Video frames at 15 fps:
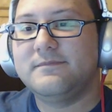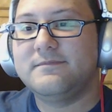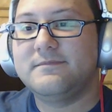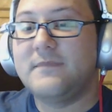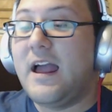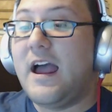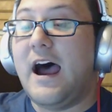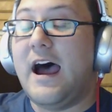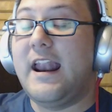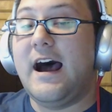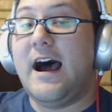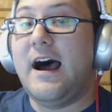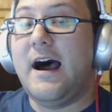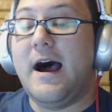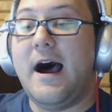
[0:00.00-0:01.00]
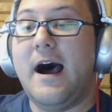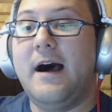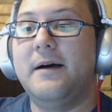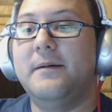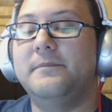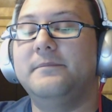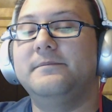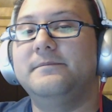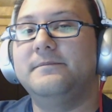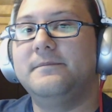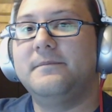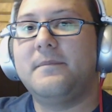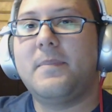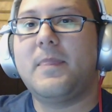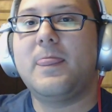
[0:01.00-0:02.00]
The general opinion was, when I
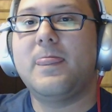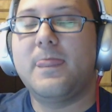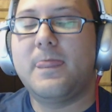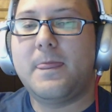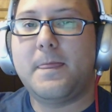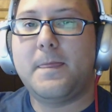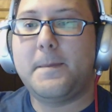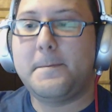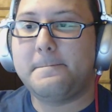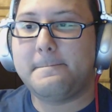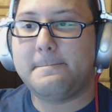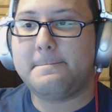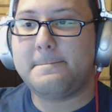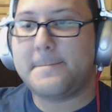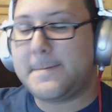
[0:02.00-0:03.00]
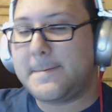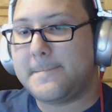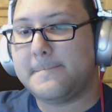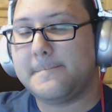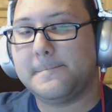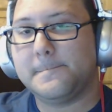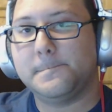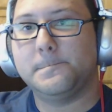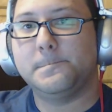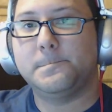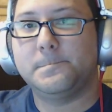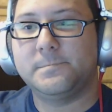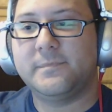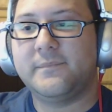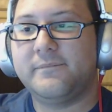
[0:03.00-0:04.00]
was reading all the reviews, is the Vega
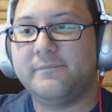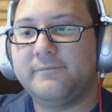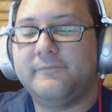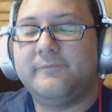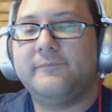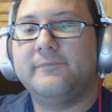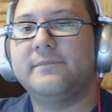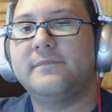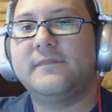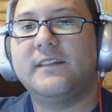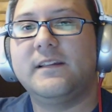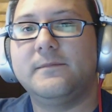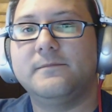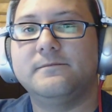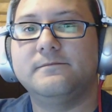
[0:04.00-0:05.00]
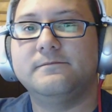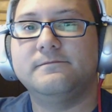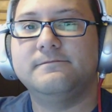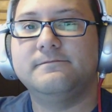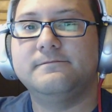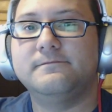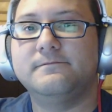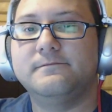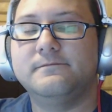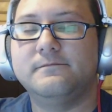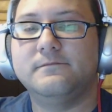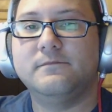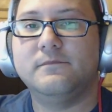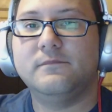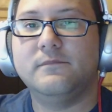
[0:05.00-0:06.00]
56 is probably a better
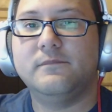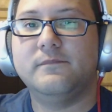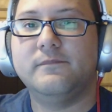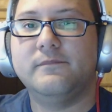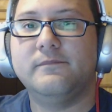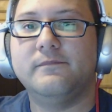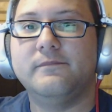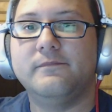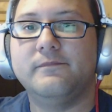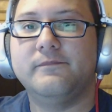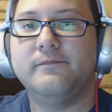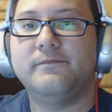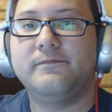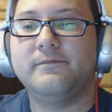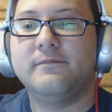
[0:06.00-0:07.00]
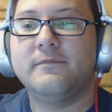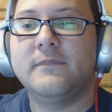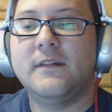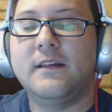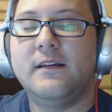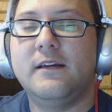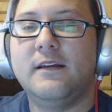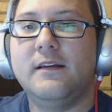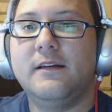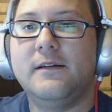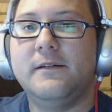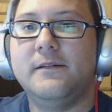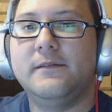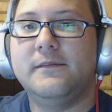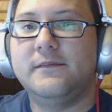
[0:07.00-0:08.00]
buy than the 1070, and the Vega
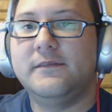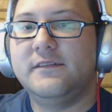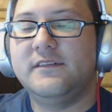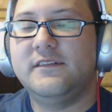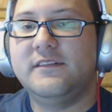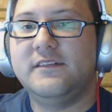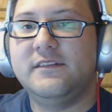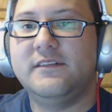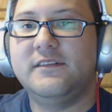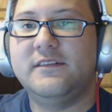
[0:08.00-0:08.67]
64,